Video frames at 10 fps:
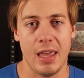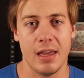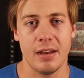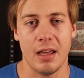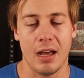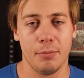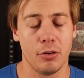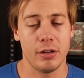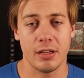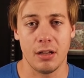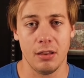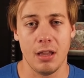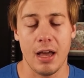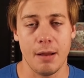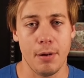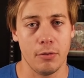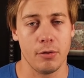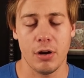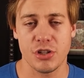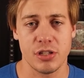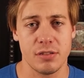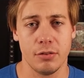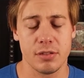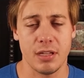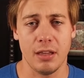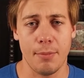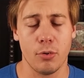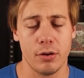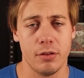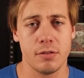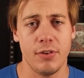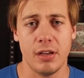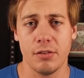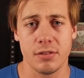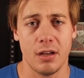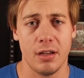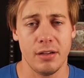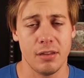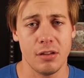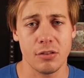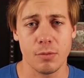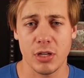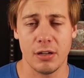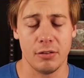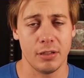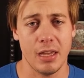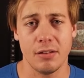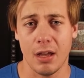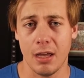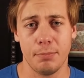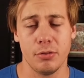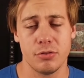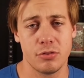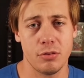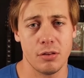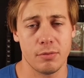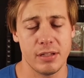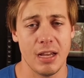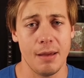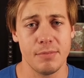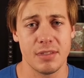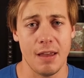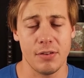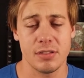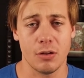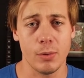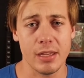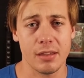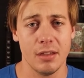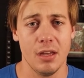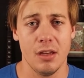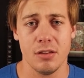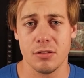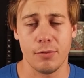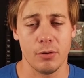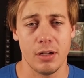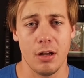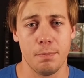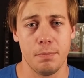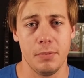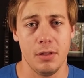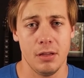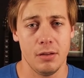and I'm learning a lot about regression. So you'll see a lot more of those videos on the YouTube channel. Again, I upload two to three times every single week. So if you want to help